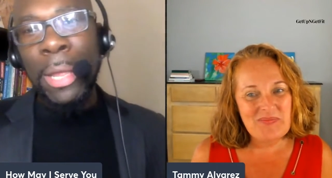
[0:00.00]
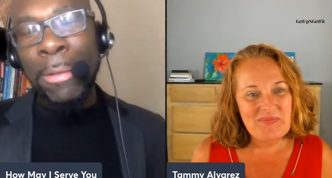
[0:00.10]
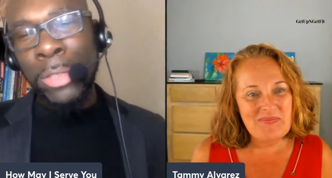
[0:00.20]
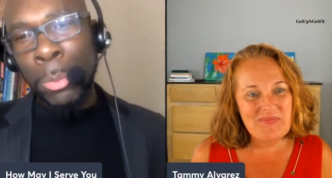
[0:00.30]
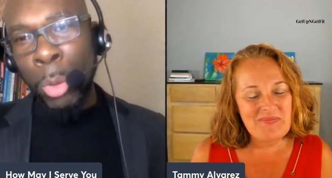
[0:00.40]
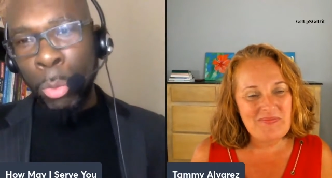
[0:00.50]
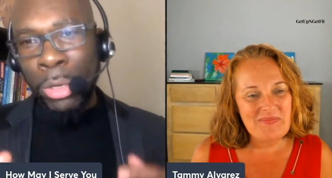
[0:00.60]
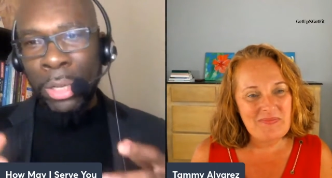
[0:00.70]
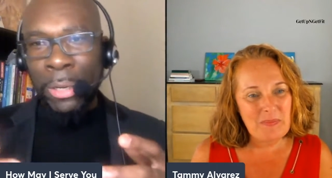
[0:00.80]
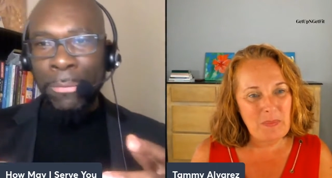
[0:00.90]
Speaker 1: if someone
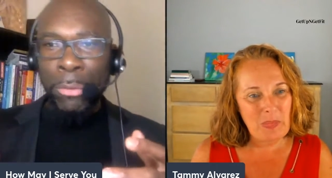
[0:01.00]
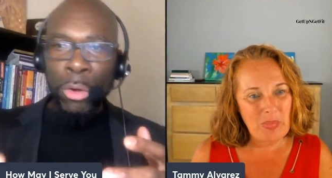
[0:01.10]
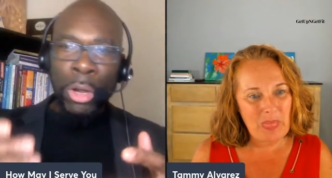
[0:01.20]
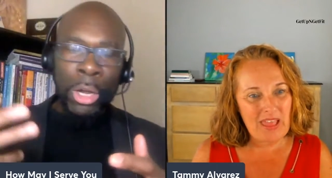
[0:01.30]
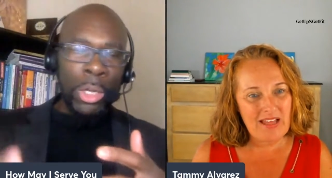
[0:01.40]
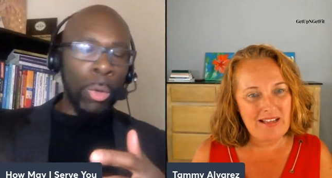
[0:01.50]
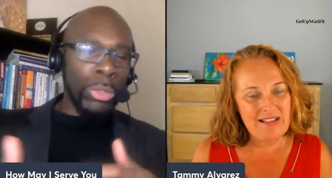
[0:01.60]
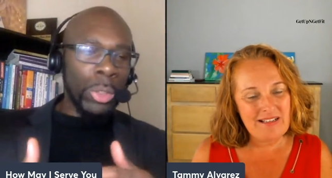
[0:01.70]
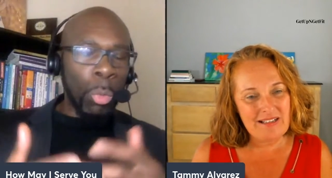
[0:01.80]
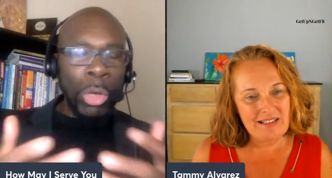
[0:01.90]
were looking for a
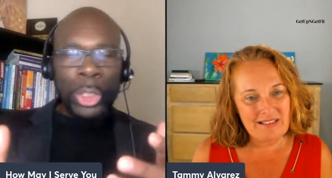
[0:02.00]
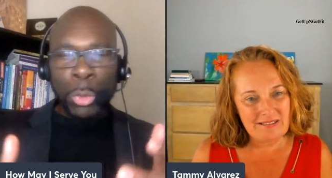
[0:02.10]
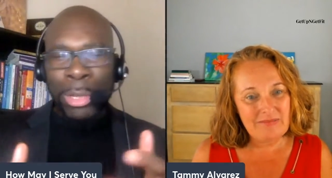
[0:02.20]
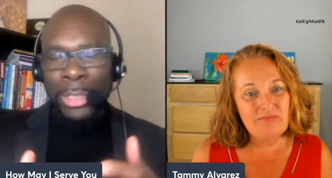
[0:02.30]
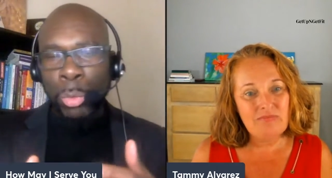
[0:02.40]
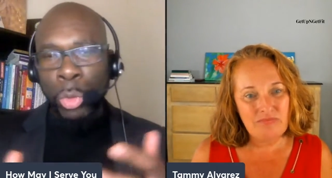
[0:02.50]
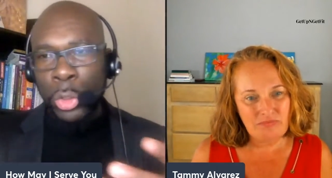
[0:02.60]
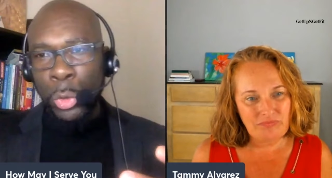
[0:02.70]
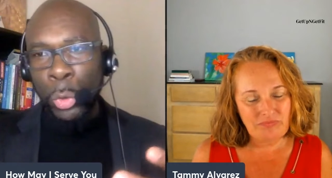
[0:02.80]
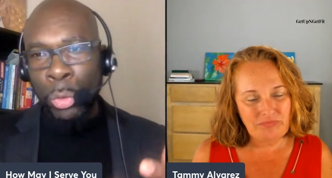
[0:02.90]
coach, what traits
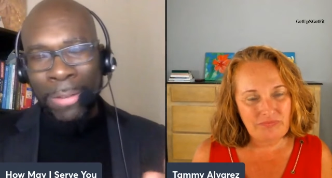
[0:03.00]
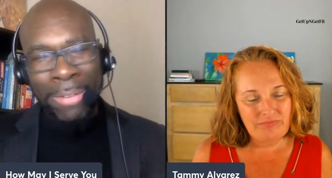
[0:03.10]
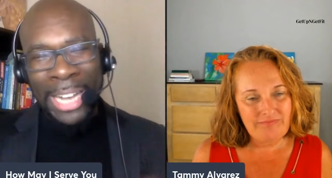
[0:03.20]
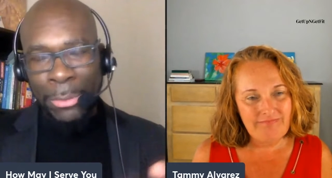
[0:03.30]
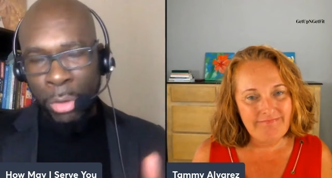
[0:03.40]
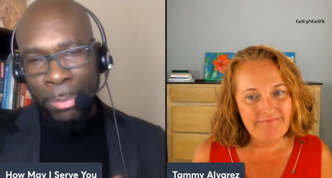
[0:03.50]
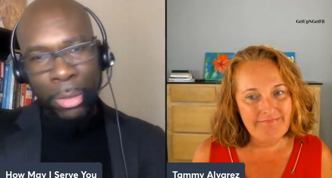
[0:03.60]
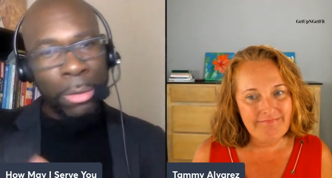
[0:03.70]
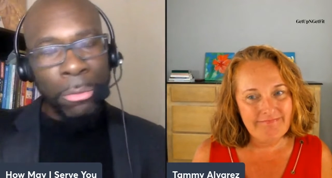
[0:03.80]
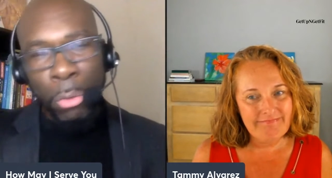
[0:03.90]
would you advise for them
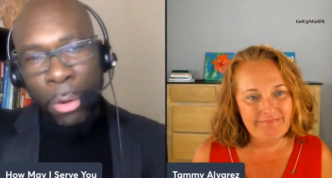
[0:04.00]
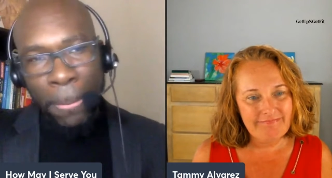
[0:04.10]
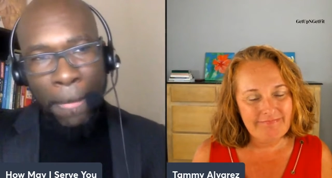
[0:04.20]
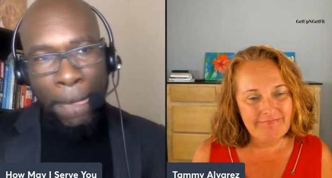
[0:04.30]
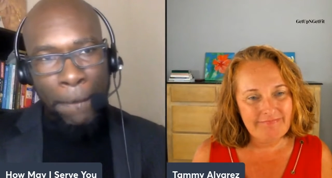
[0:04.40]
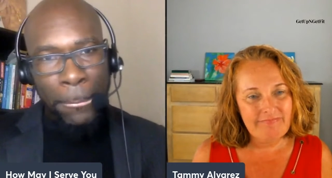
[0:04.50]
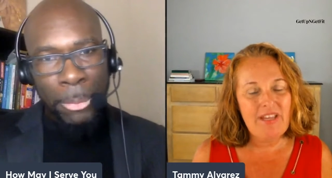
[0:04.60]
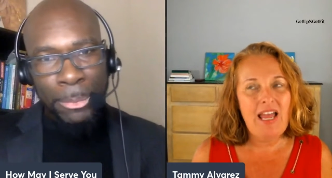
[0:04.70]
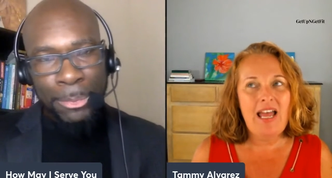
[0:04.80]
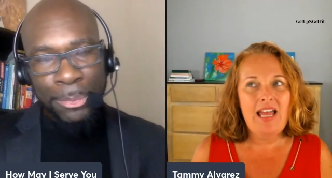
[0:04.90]
to look for?
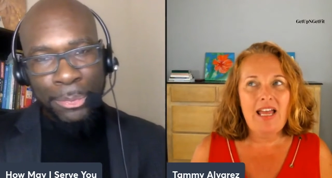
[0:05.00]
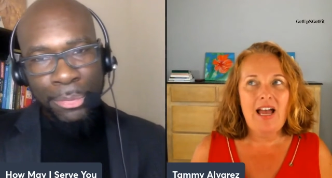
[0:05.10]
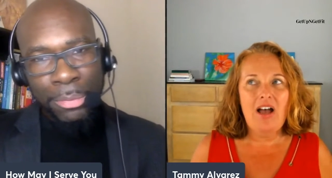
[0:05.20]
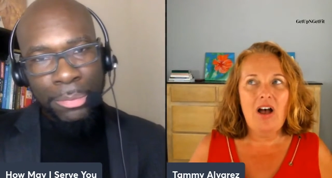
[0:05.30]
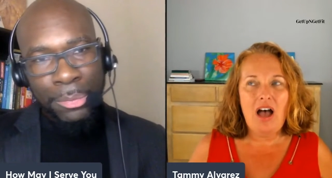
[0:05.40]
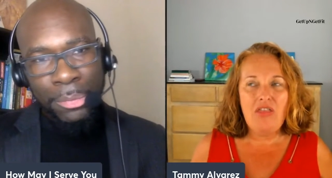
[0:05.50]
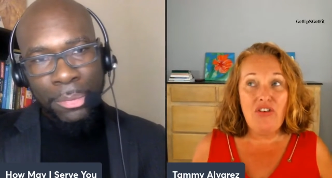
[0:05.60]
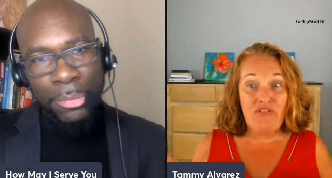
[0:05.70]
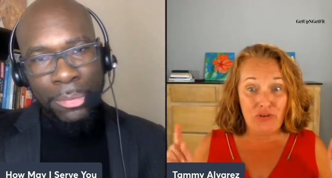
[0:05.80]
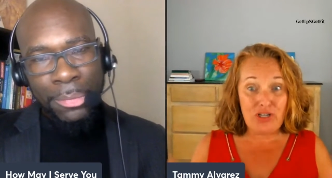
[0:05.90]

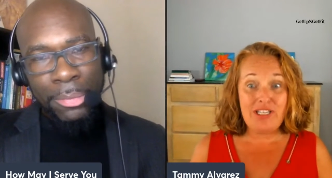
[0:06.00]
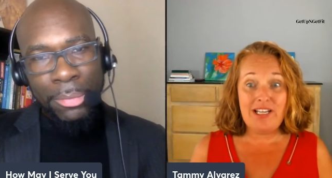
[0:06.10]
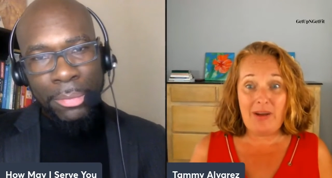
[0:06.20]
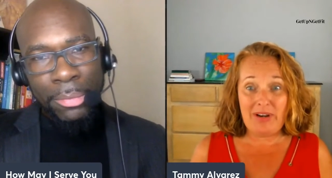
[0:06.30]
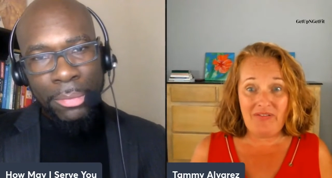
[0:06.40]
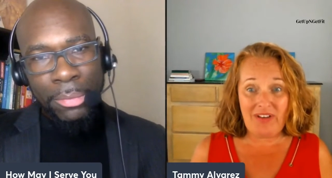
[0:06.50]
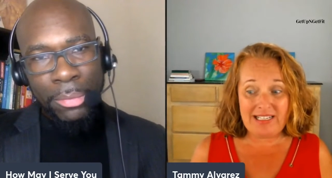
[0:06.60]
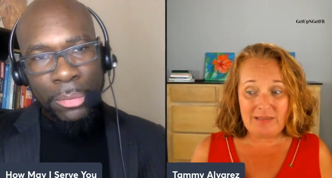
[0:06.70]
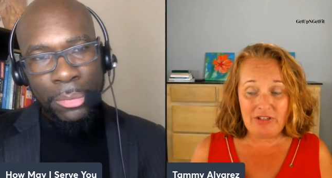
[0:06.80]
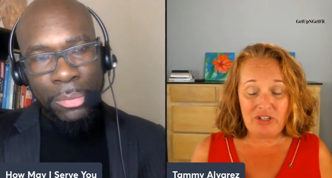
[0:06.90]
Speaker 2: The first thing I would
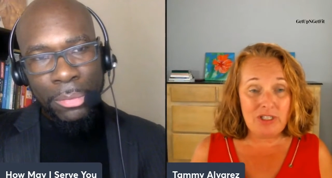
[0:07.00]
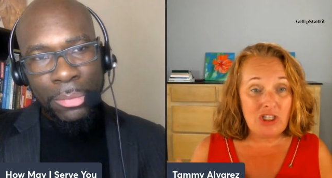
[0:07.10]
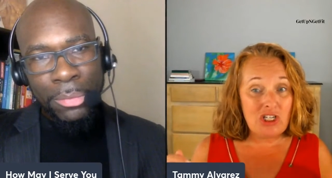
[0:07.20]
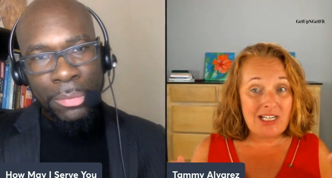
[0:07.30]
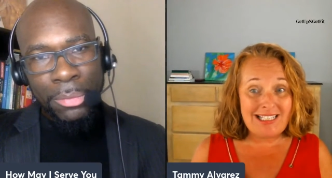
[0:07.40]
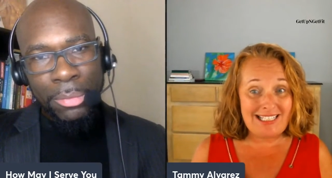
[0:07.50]
advise them to do is look